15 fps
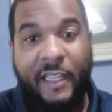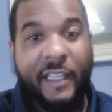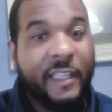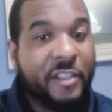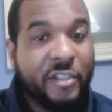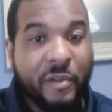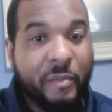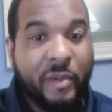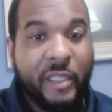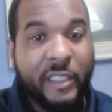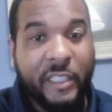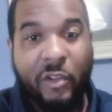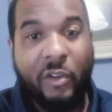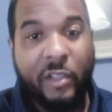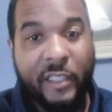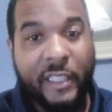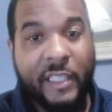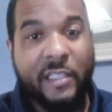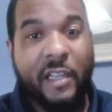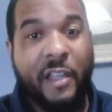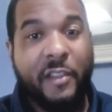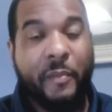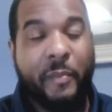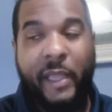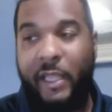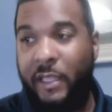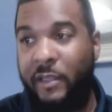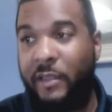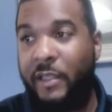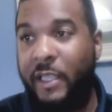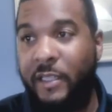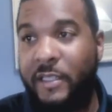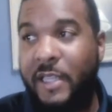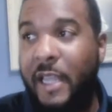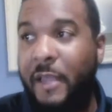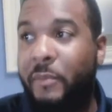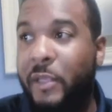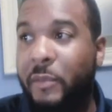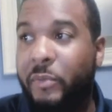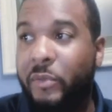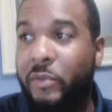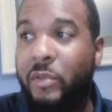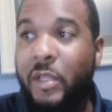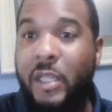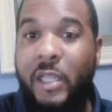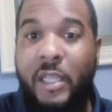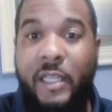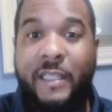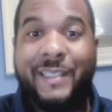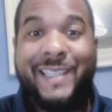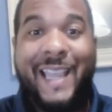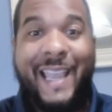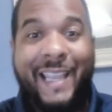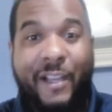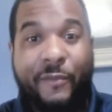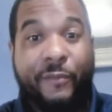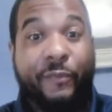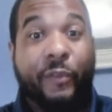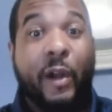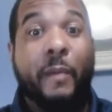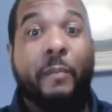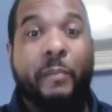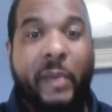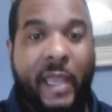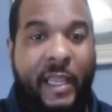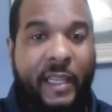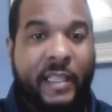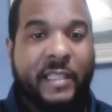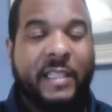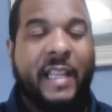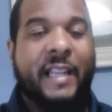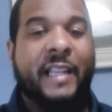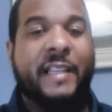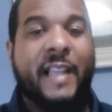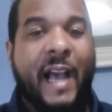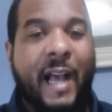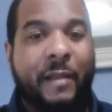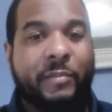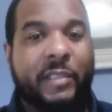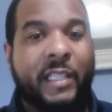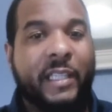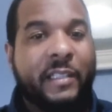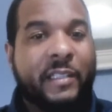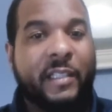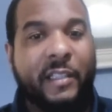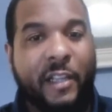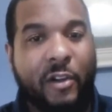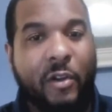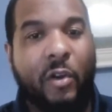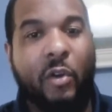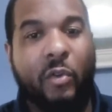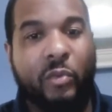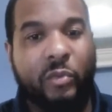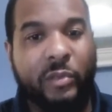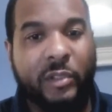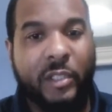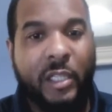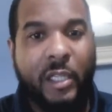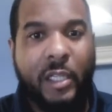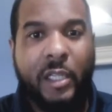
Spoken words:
Easter bunny, all of these other pagan things that people take from pagans and adopt into their own